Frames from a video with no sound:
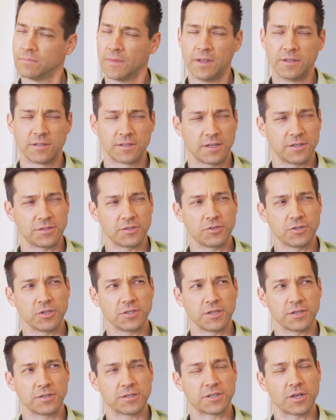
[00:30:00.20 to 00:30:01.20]
So that's
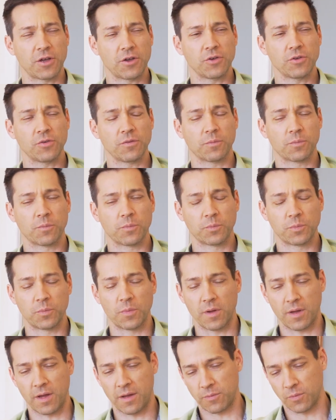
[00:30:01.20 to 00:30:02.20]
interesting. So
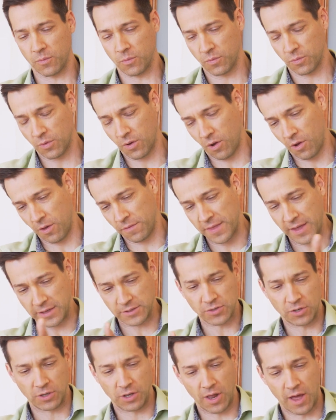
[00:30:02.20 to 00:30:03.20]
on that
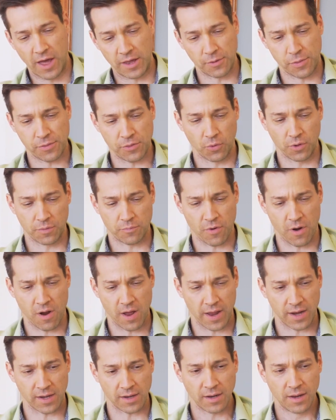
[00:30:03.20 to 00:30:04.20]
sort of line of thought,
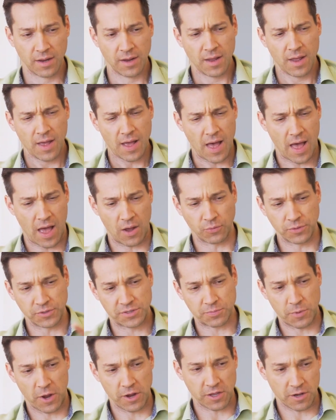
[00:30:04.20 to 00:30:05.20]
Brian, we've
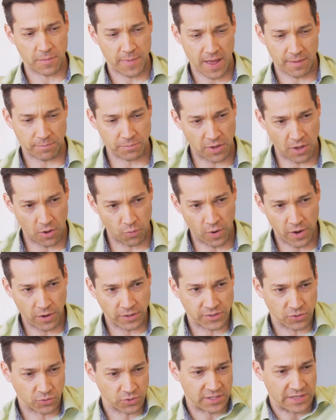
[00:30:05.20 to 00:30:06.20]
spoken about, where it's
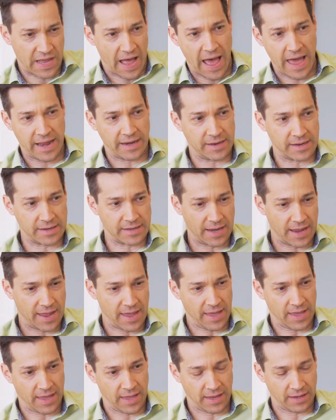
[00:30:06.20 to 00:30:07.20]
all started
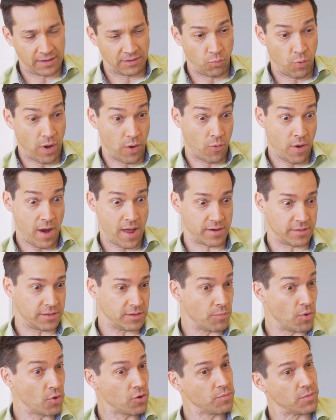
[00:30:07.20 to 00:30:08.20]
and where we're at the
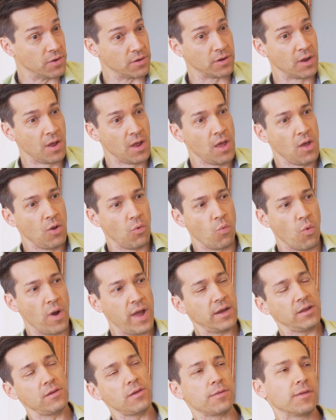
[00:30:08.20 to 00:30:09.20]
moment. Where
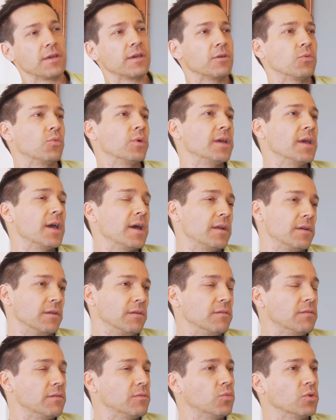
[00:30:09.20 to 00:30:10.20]
do you think we headed?
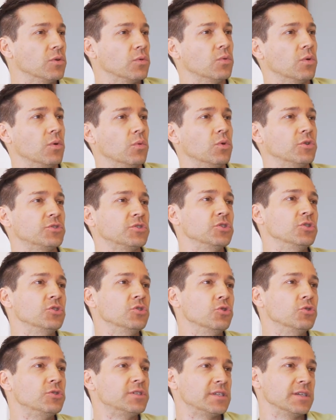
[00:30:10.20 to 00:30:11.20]
What do
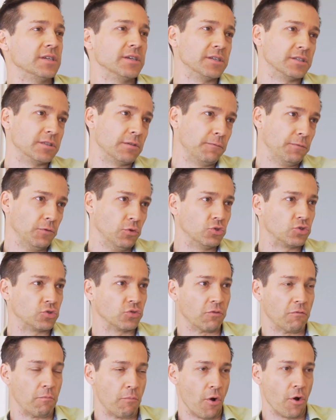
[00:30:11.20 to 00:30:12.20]
you see as the future
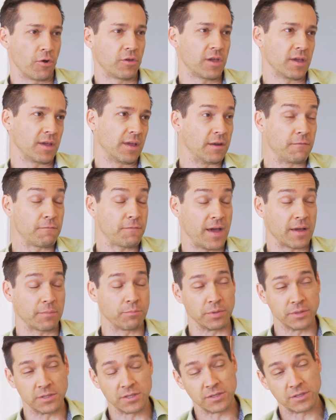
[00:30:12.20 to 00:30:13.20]
of broking and, in fact,
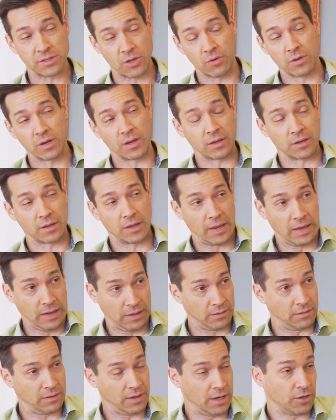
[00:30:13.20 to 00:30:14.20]
business owning
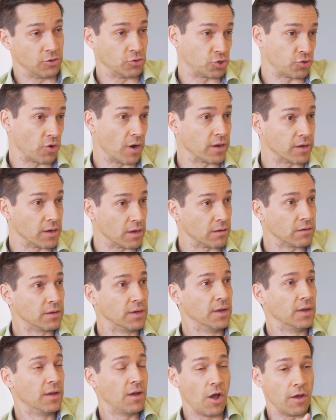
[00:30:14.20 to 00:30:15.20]
in Australia
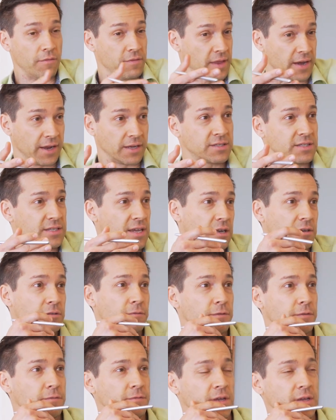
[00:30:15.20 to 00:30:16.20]
over the next 10 to
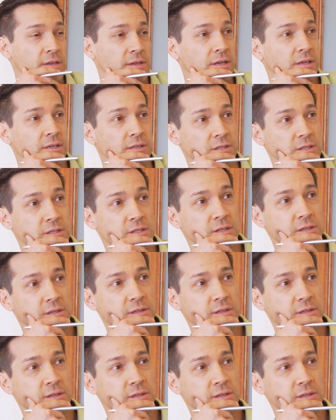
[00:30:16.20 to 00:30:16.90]
15 years?